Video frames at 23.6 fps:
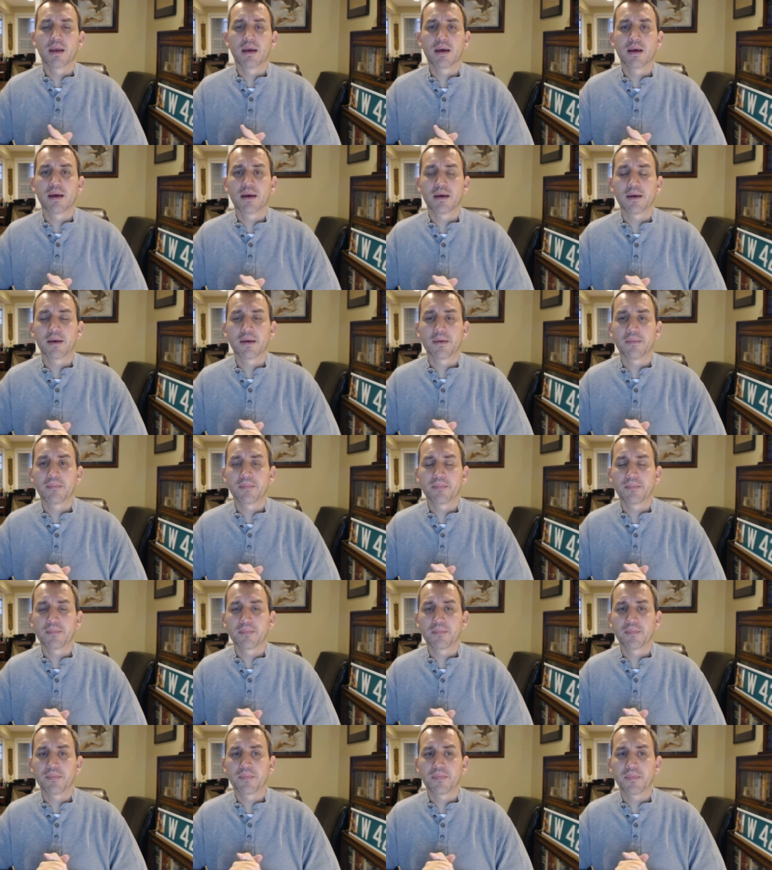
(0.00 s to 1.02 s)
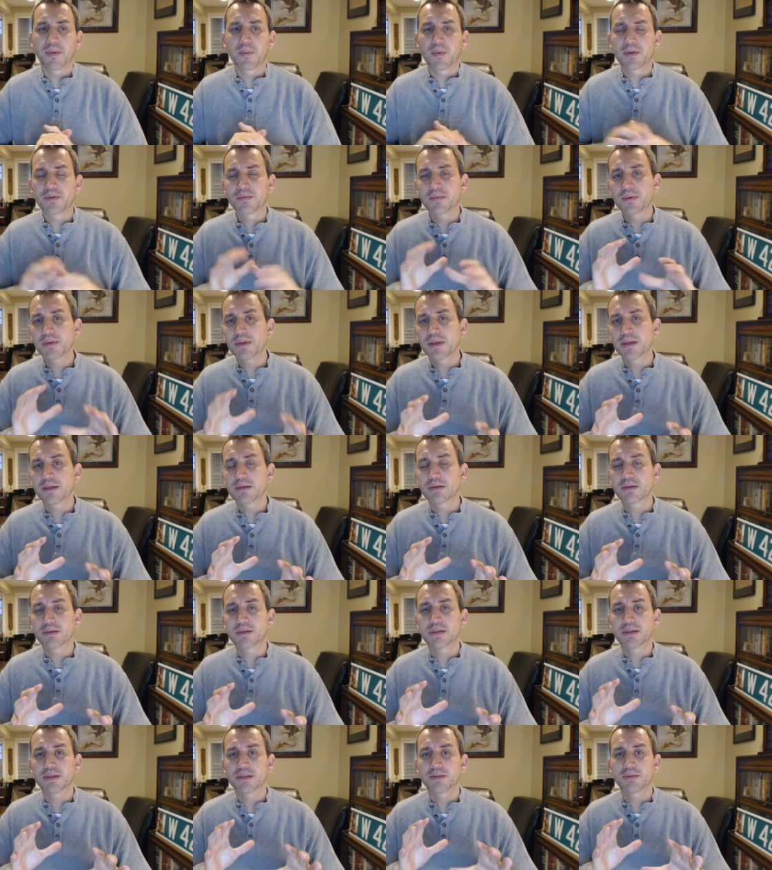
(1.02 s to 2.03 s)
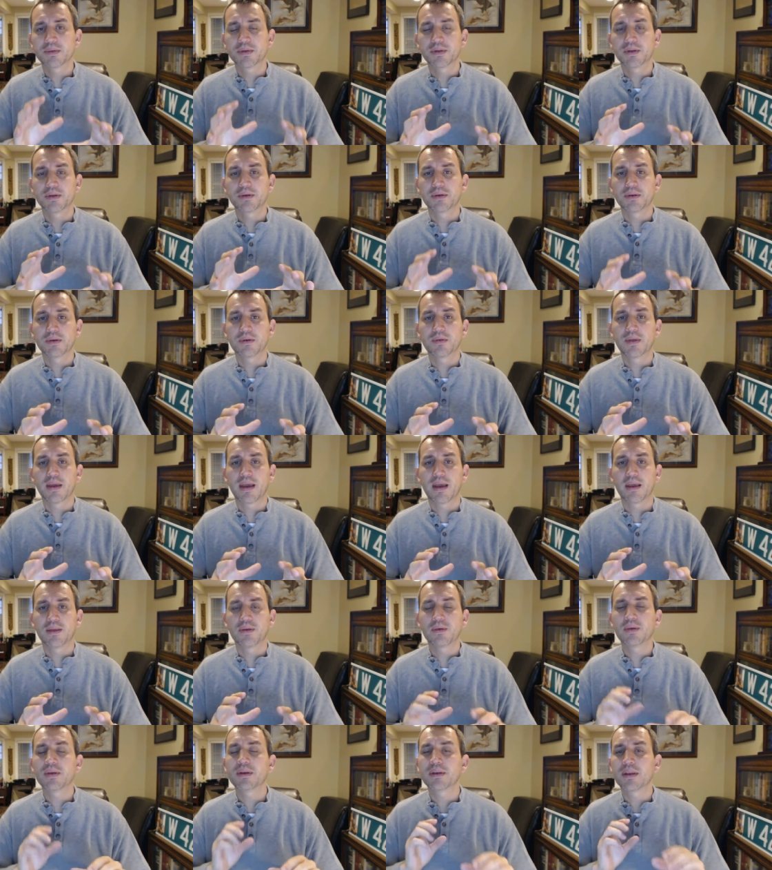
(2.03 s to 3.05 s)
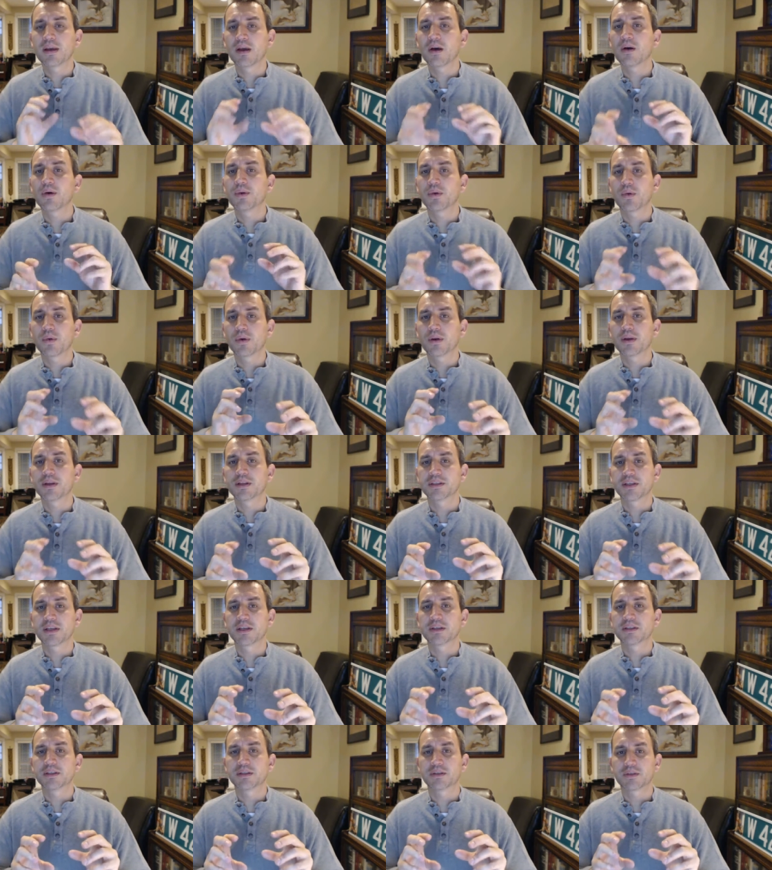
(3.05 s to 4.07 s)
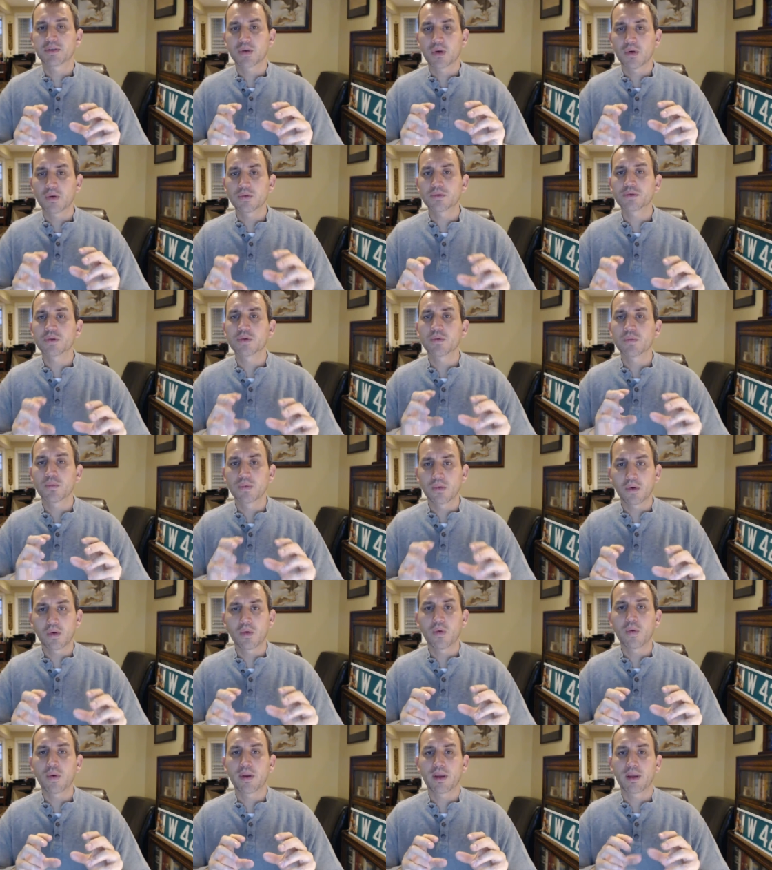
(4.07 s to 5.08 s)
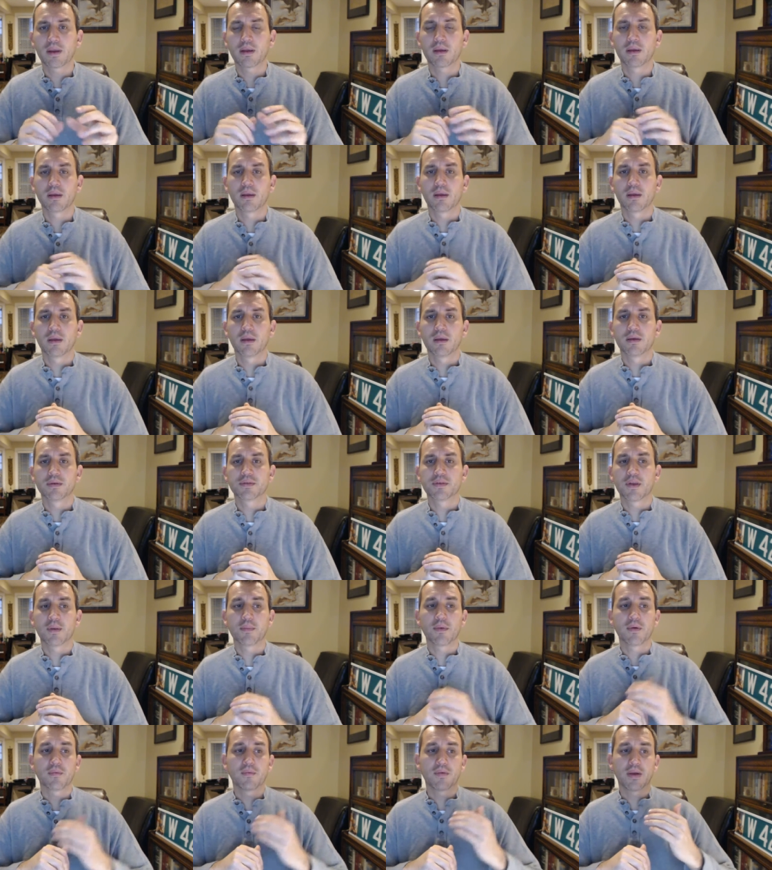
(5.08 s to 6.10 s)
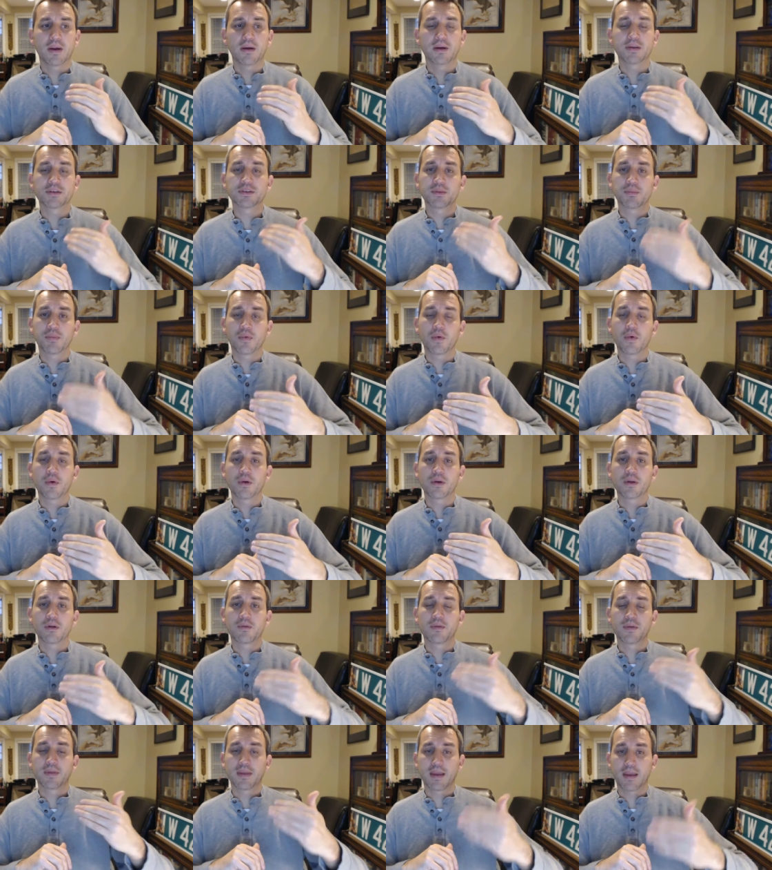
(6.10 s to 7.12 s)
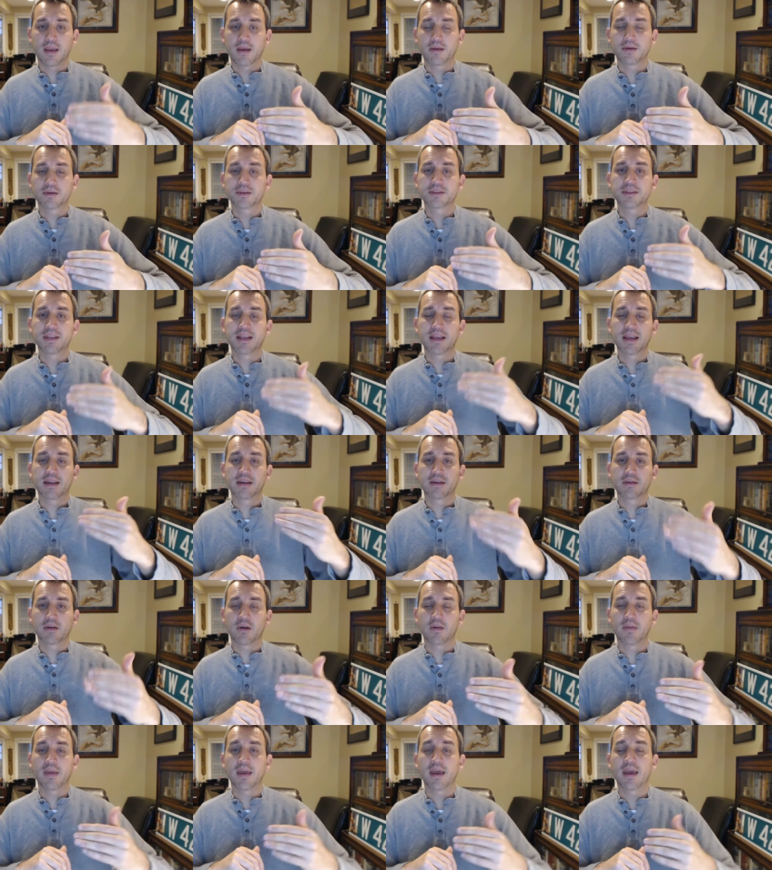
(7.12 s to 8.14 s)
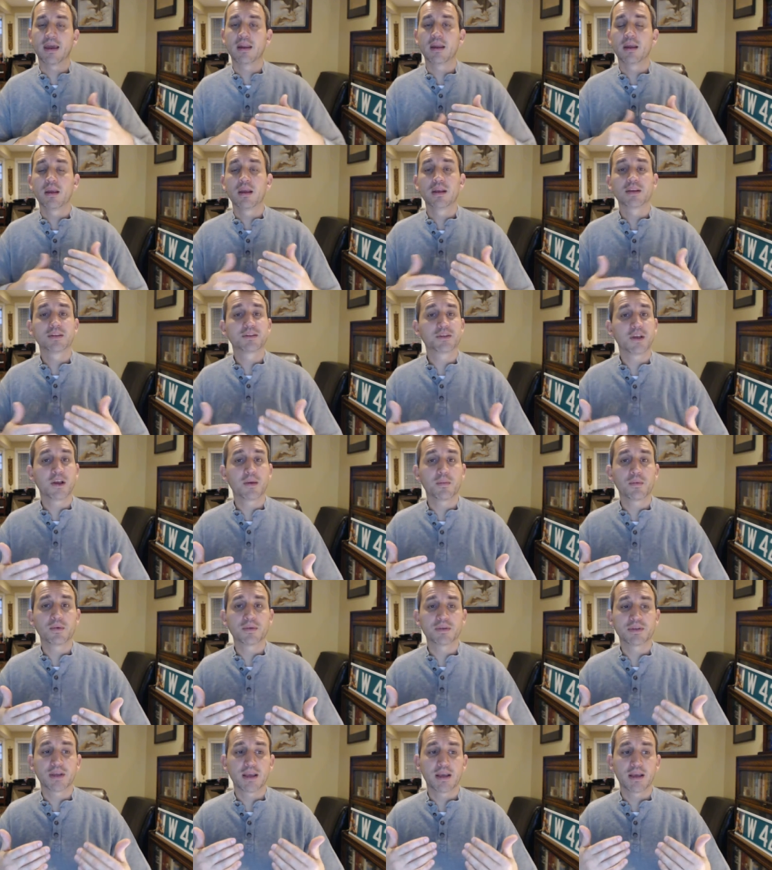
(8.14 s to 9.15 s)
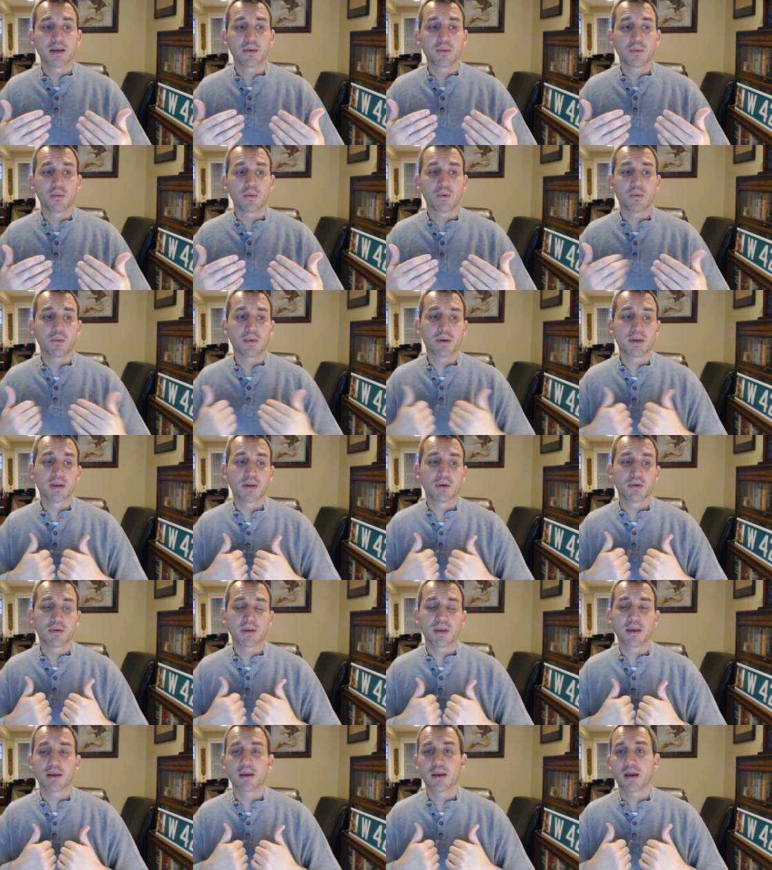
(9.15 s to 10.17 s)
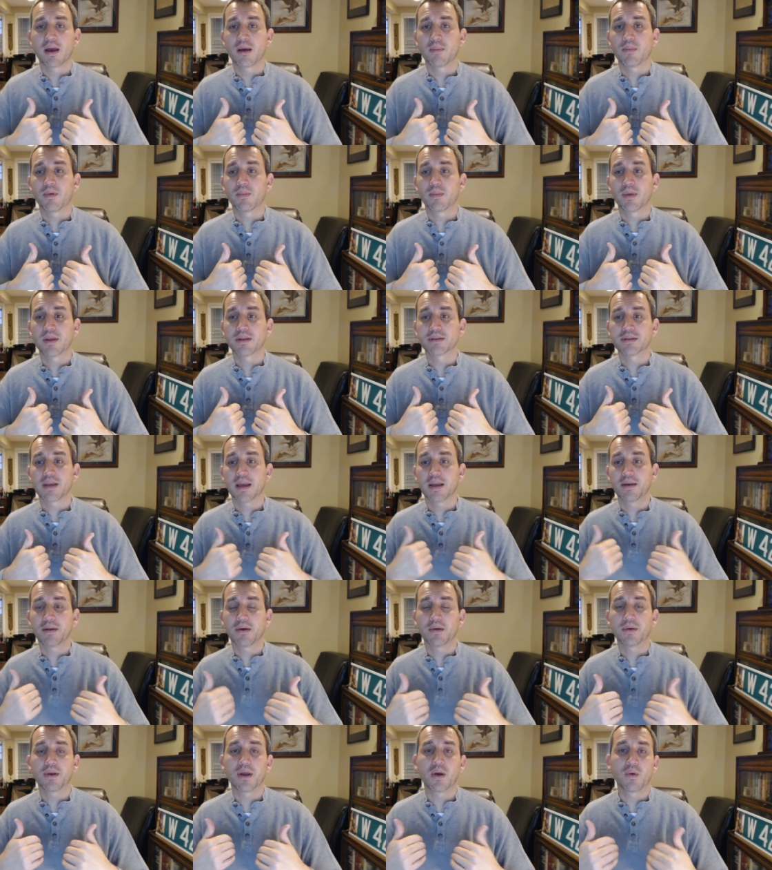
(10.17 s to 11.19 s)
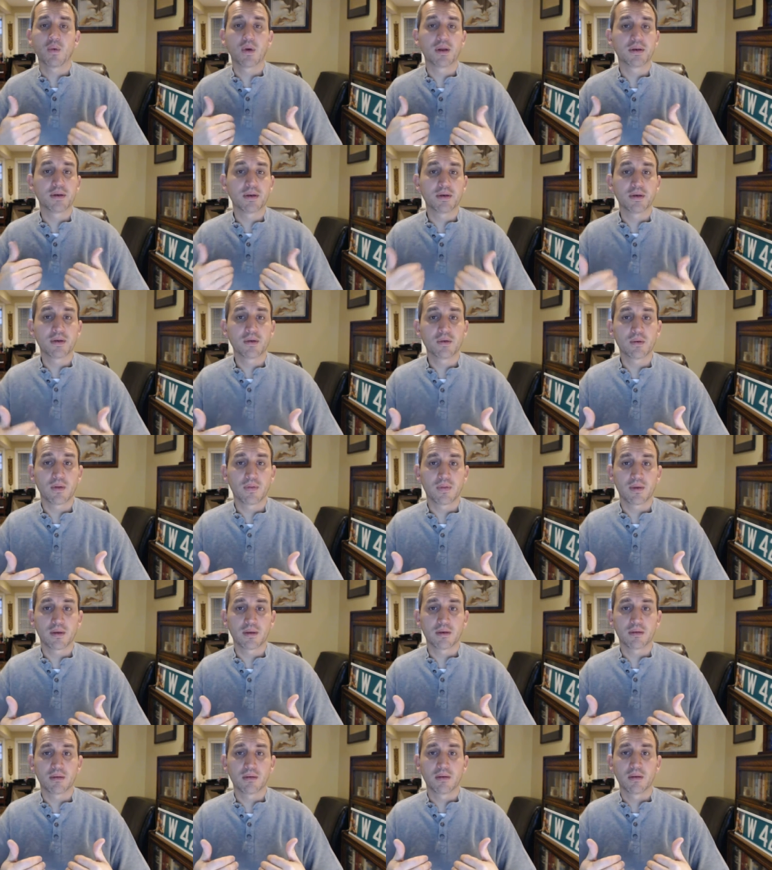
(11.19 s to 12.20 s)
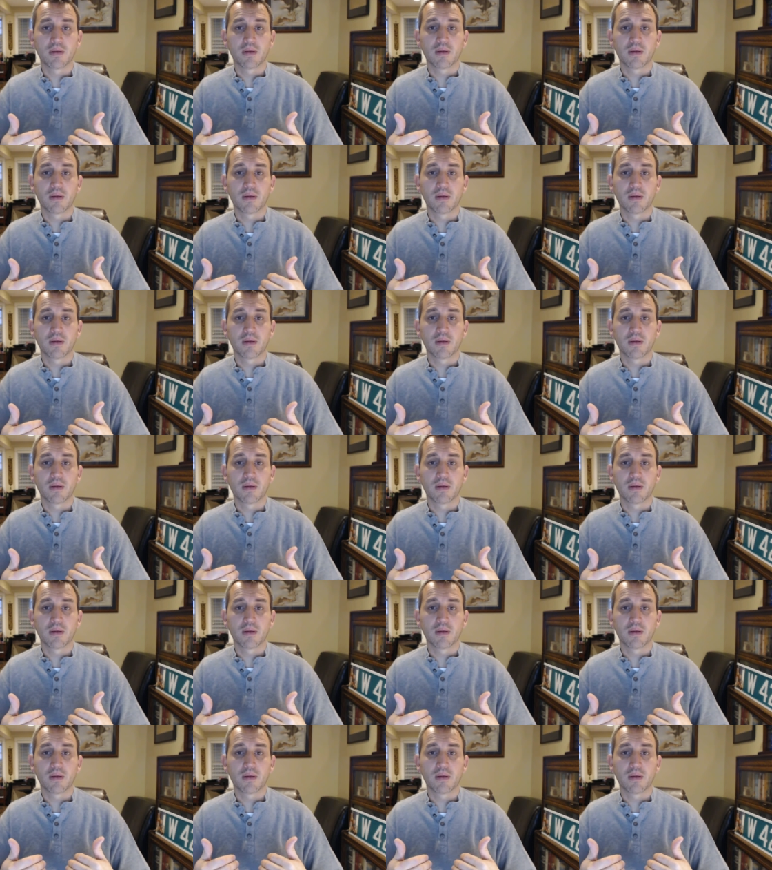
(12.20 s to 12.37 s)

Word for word: Um, what's really interesting is when you do that, you can tell an organization's culture real quick. Some are very supportive and they understand and all that. Some will say, "Well, we don't get compliments. I don't know what to do with it."